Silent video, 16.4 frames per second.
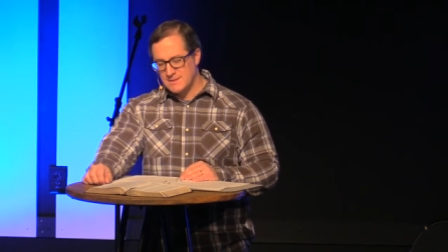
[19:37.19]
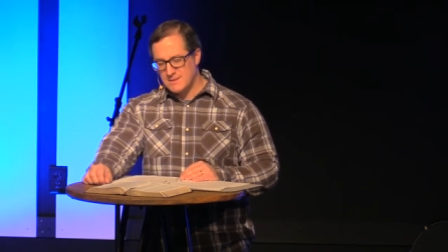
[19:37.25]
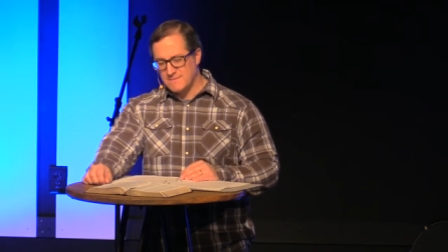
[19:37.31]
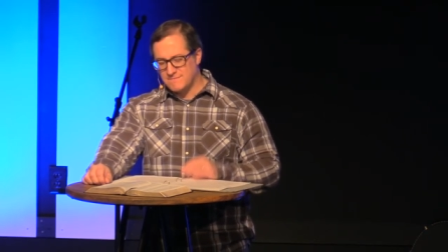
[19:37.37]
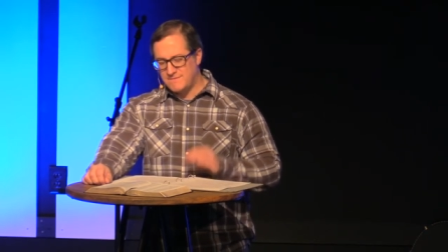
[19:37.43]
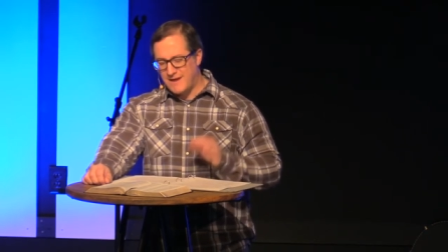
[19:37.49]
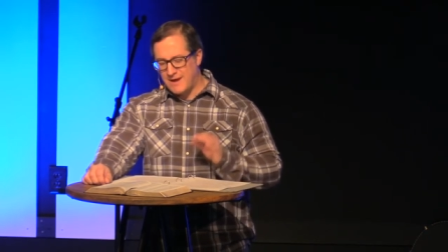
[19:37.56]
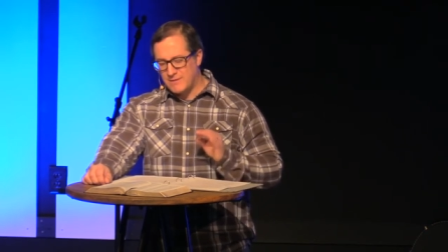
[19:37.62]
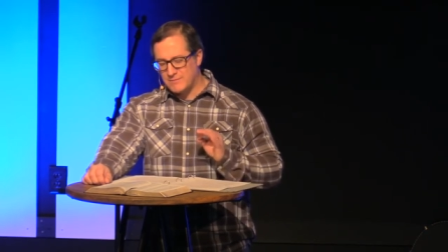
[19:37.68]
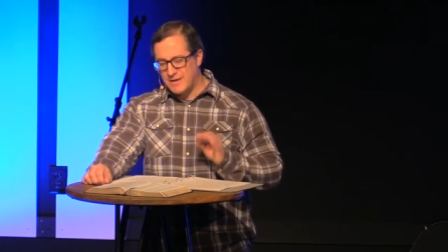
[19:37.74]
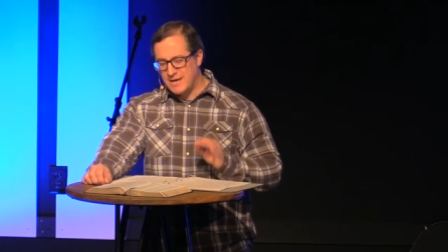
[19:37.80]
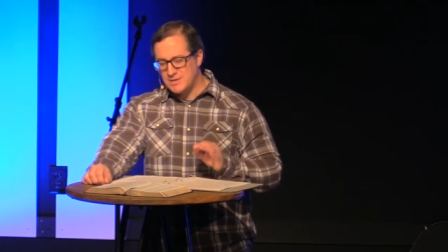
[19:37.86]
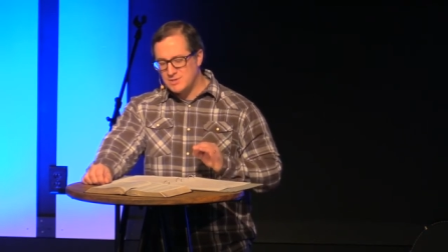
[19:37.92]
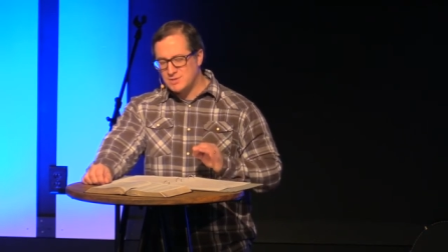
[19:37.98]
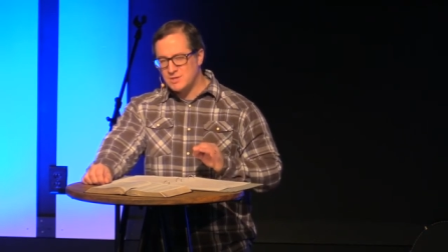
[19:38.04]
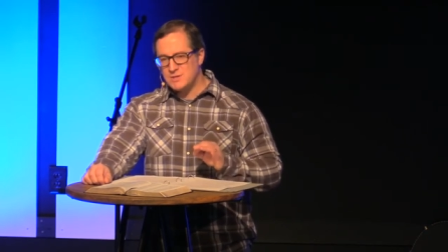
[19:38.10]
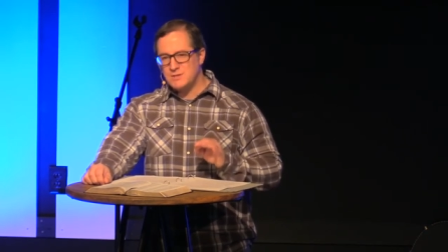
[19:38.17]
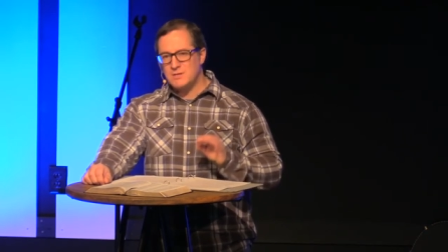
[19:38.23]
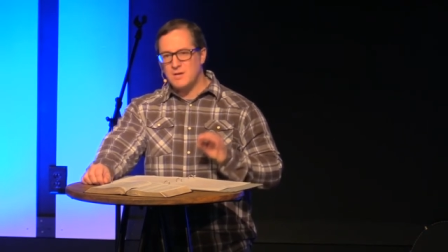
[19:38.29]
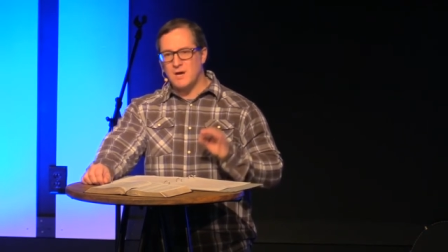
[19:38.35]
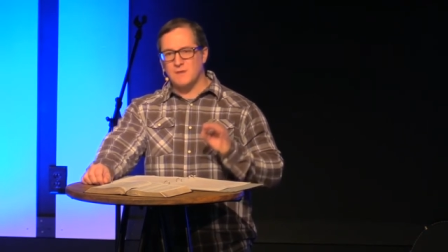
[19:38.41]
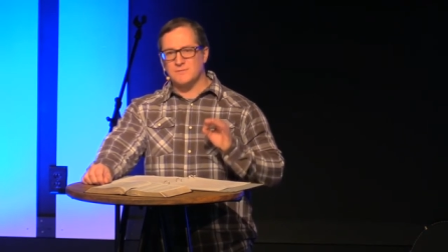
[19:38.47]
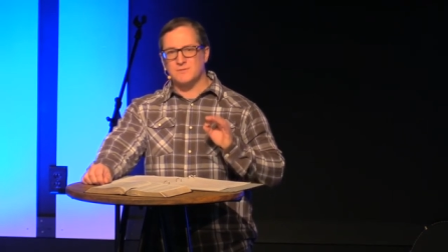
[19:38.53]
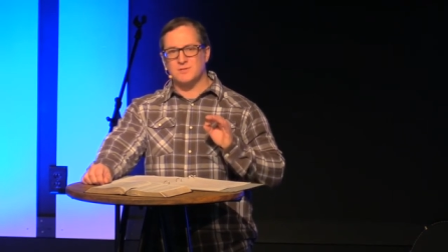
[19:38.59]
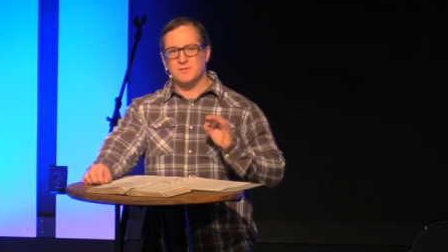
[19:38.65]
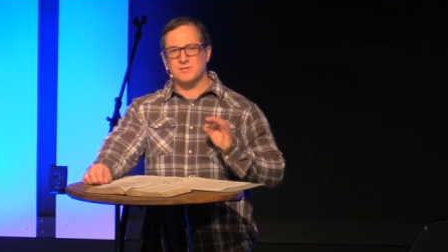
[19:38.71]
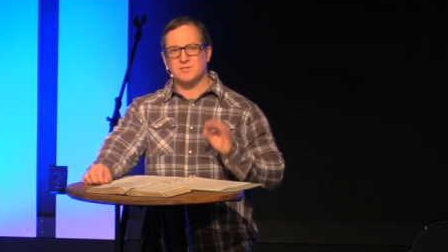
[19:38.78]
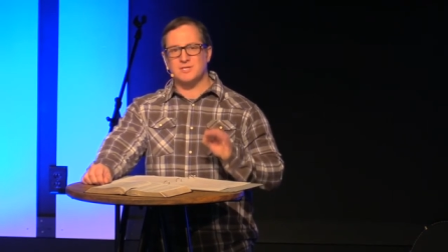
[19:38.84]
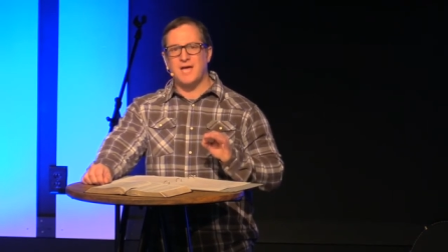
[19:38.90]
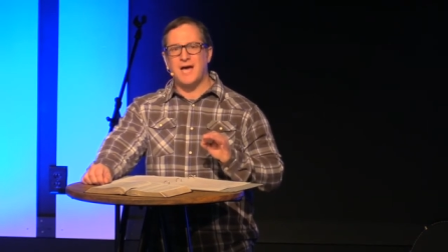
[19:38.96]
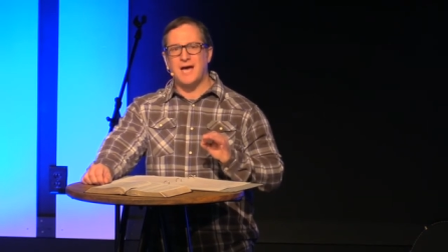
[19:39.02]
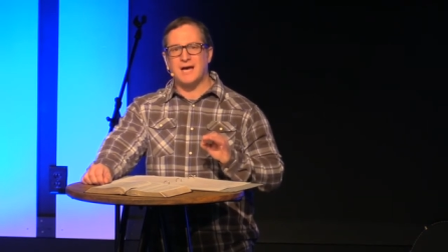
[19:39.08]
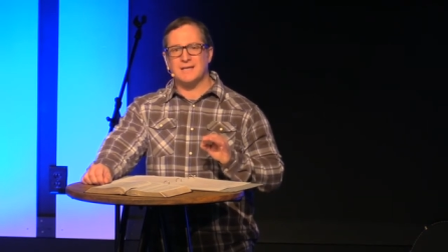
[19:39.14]
The foundation of
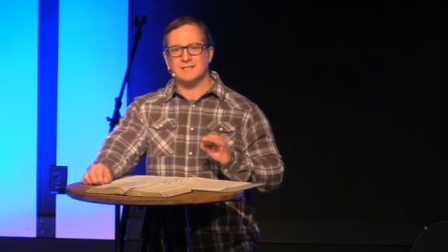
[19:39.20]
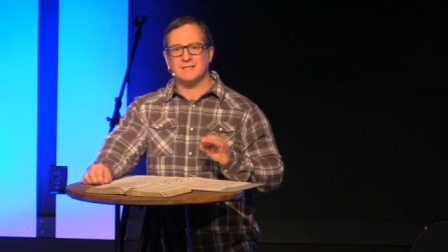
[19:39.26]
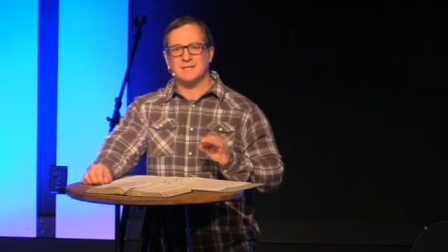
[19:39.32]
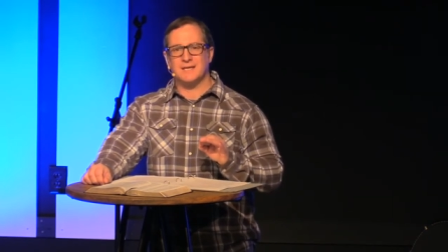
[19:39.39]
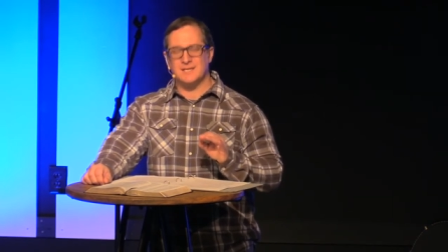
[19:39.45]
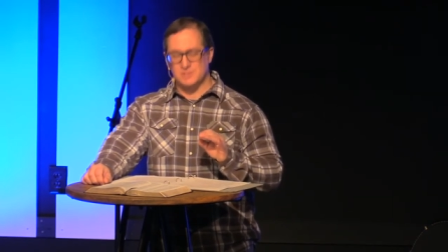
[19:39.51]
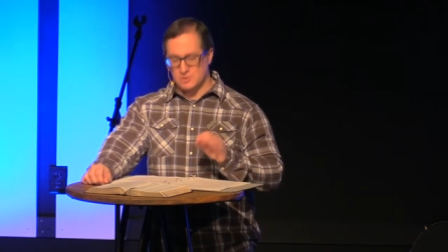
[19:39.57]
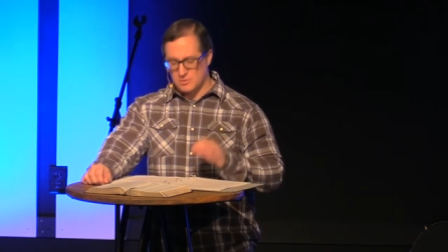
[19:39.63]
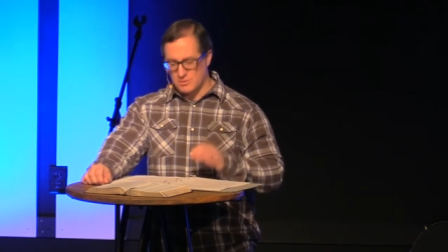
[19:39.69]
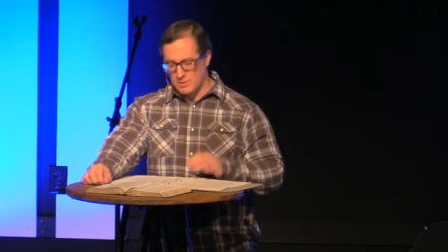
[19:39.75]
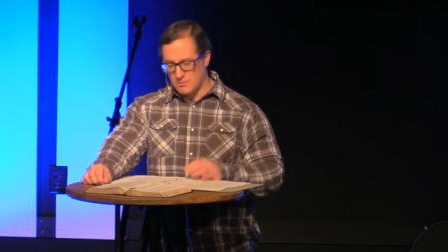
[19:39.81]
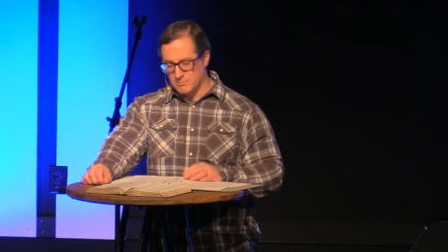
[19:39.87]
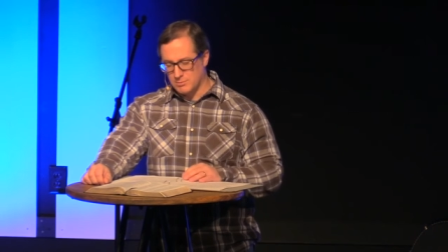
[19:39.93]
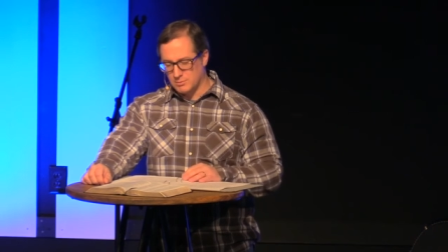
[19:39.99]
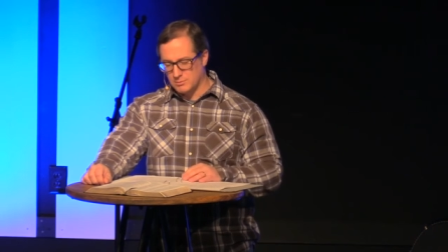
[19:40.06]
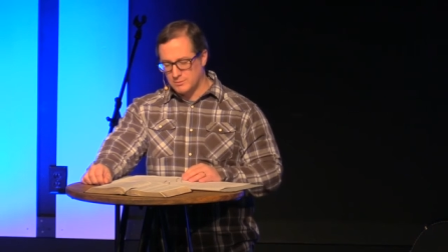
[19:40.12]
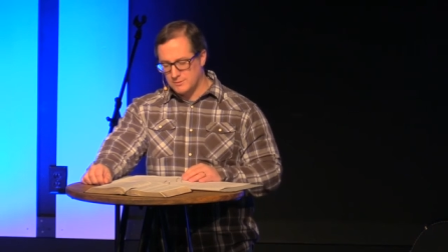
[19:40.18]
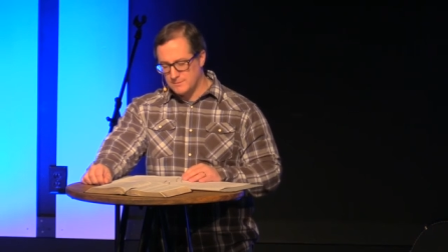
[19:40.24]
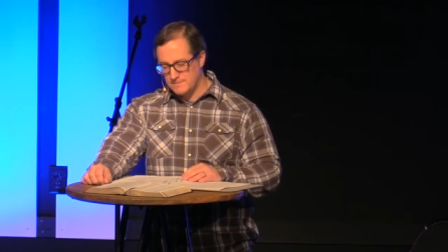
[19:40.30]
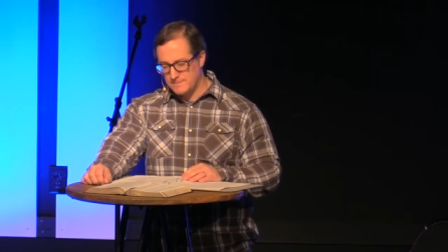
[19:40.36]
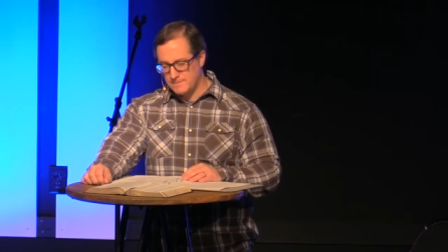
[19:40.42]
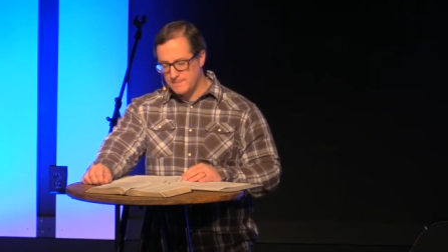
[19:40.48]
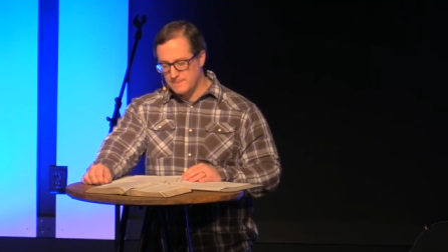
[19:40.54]
society has crumbled.